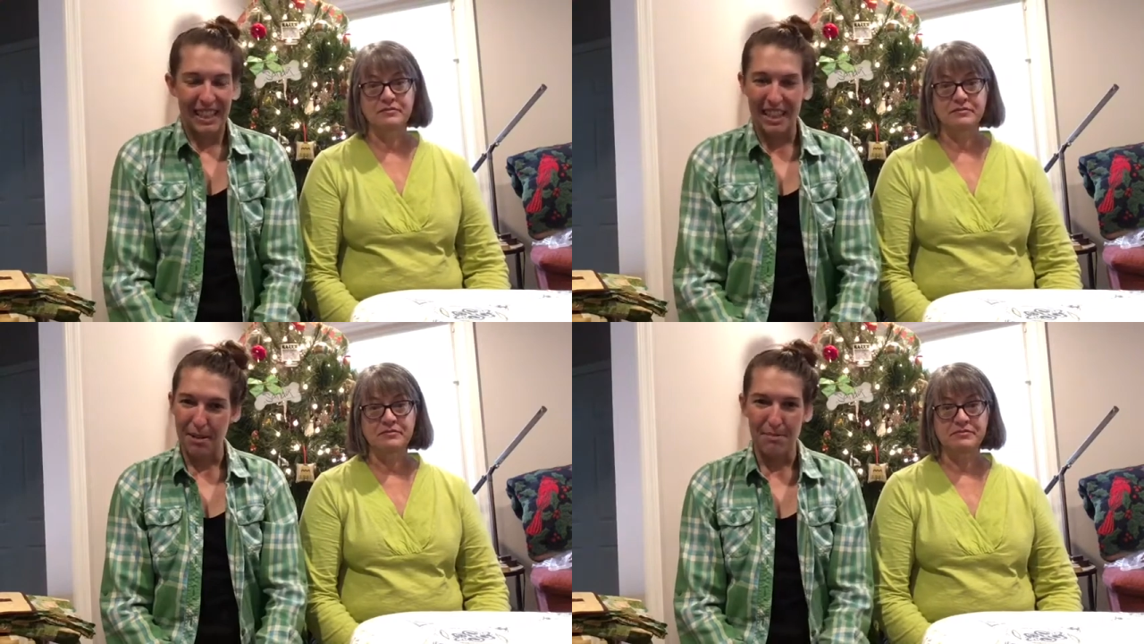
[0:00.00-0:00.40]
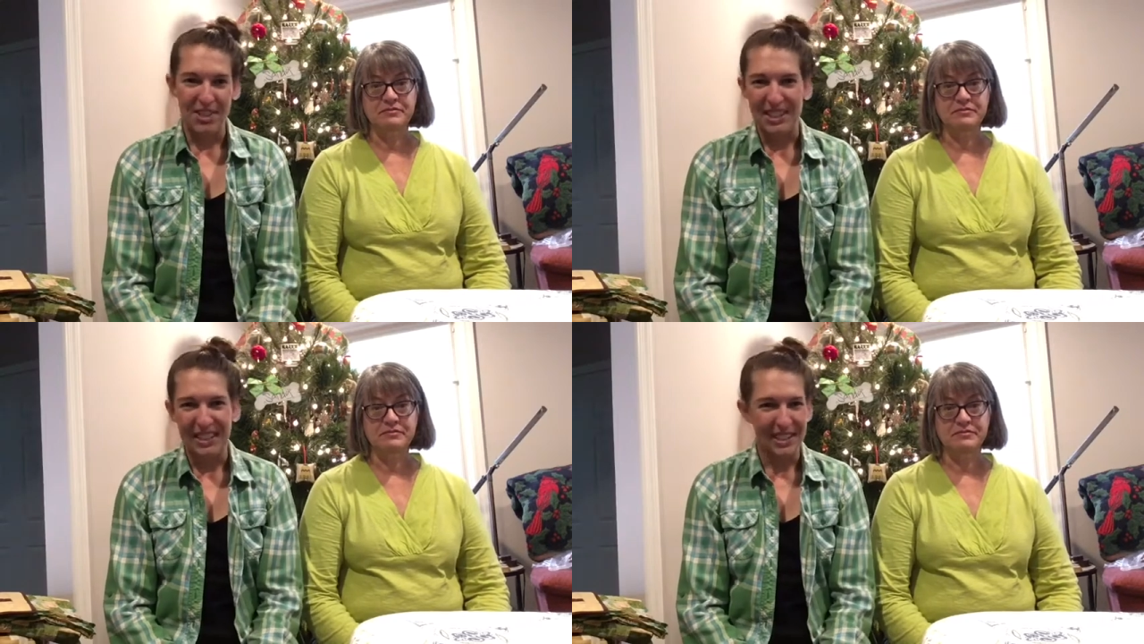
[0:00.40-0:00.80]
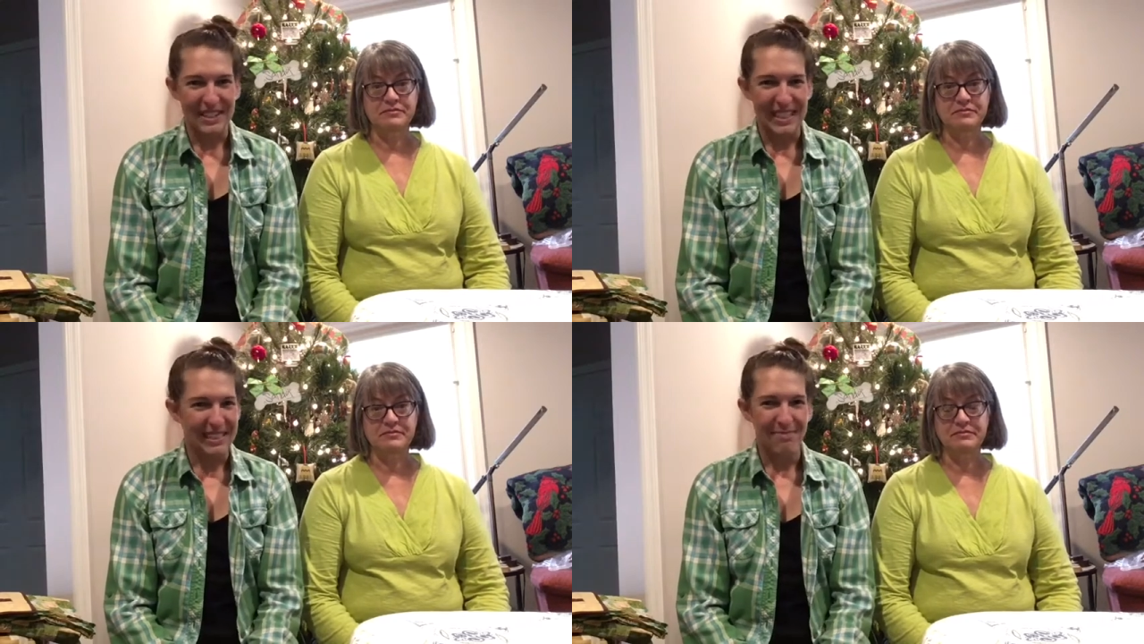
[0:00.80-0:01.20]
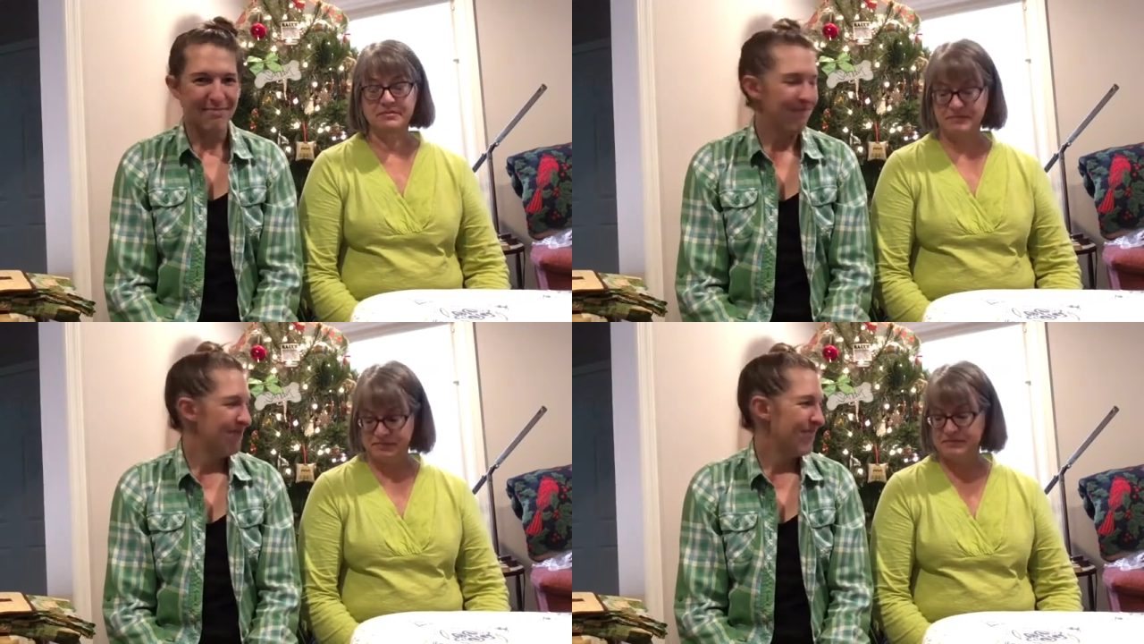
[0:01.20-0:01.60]
Speaker 1: And I'm just a little sick.
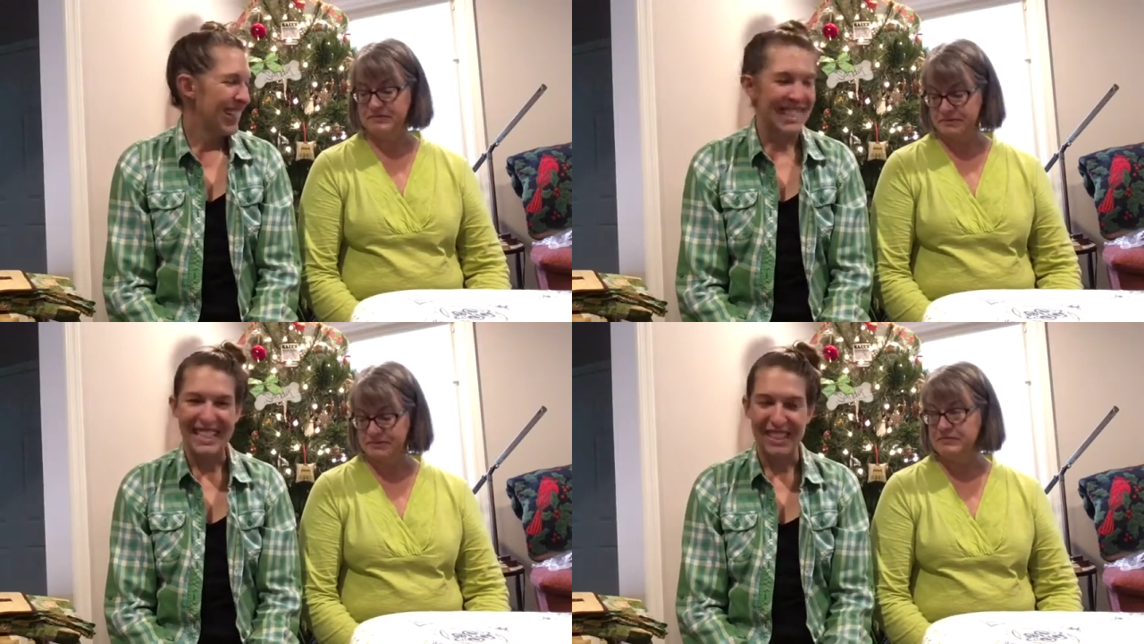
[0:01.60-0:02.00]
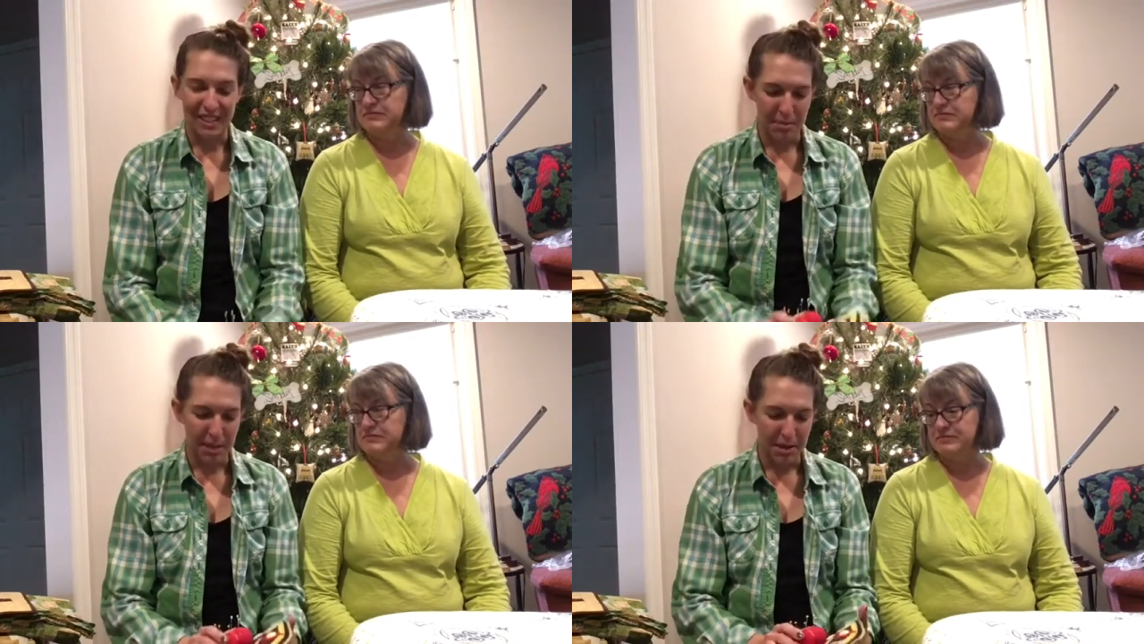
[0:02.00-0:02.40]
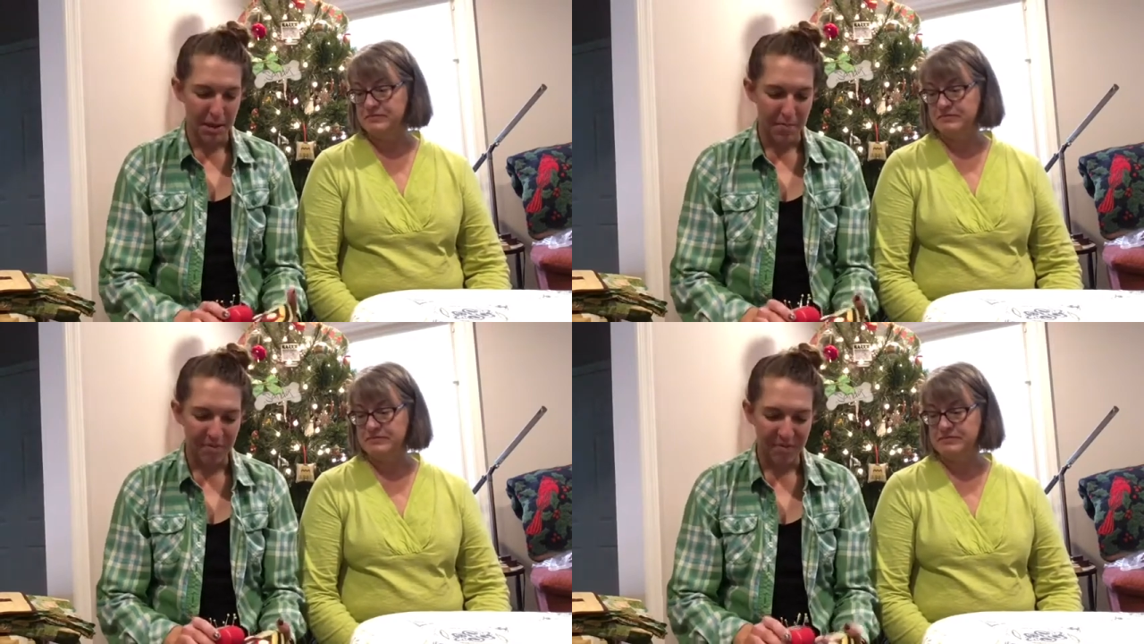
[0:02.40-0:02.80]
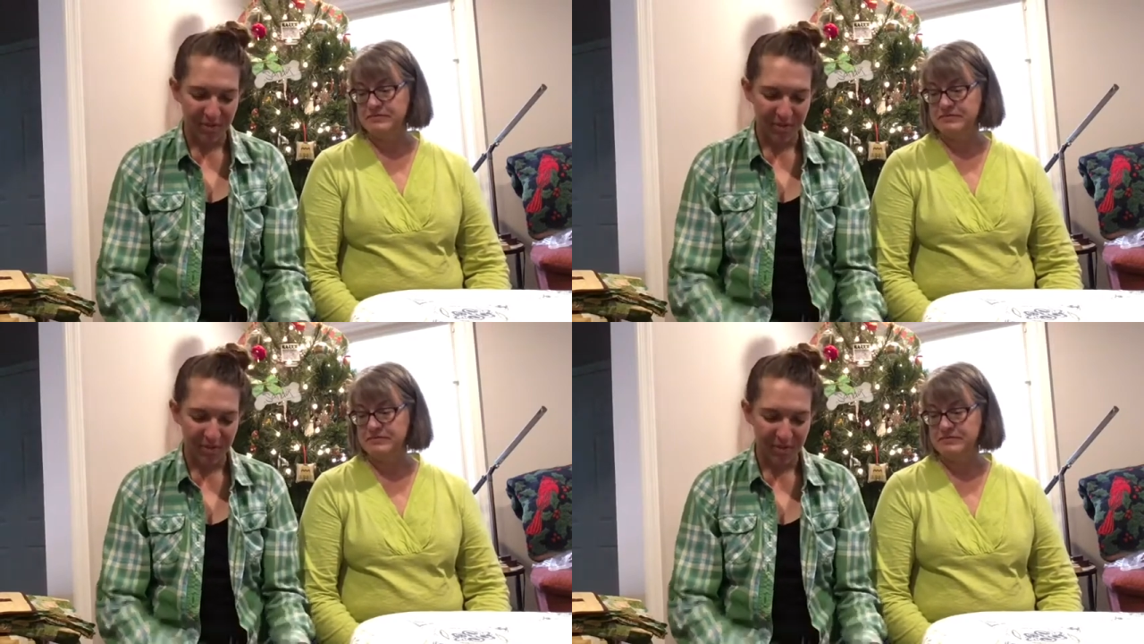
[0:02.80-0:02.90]
Not sick at all compared to Mom.